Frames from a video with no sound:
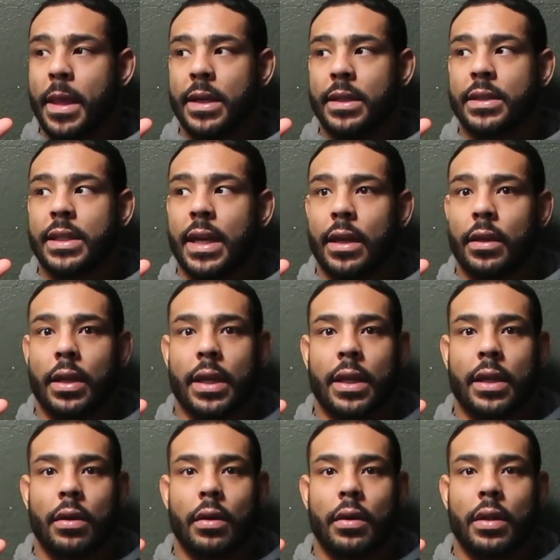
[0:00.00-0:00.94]
Is that
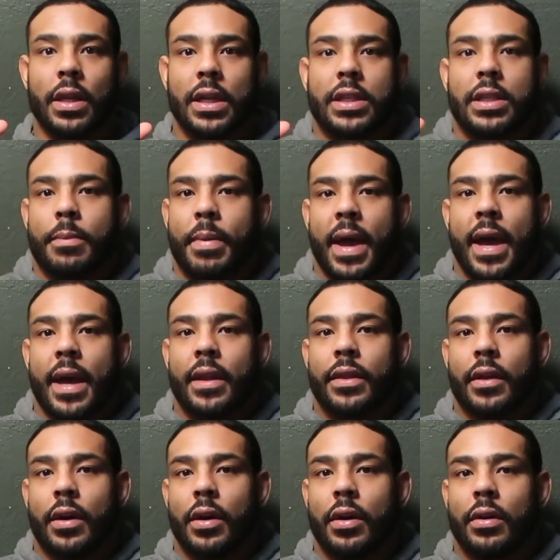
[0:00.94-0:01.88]
like it's a
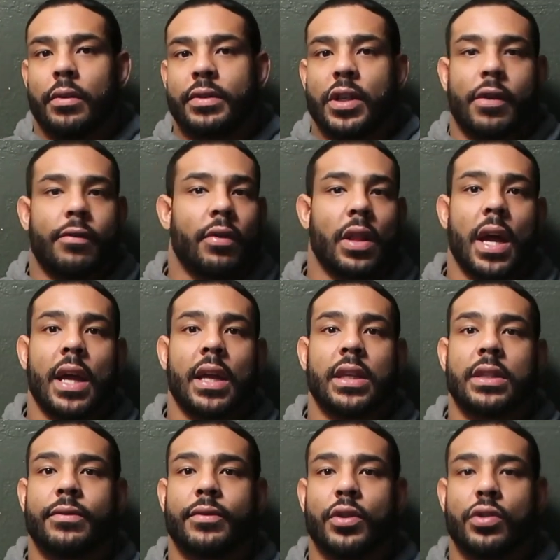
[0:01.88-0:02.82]
path of self
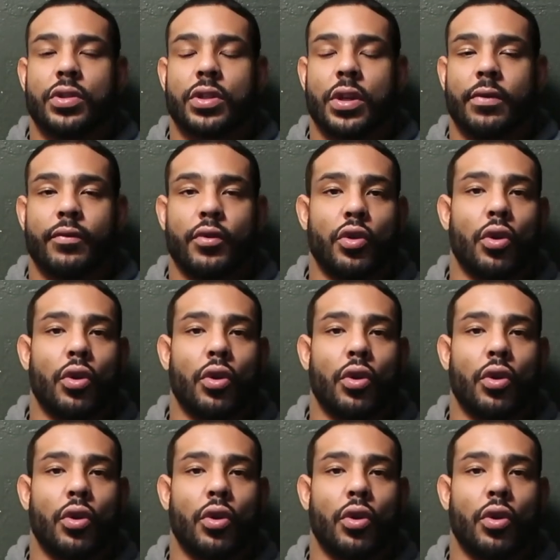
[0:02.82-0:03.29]
reliance for yourself.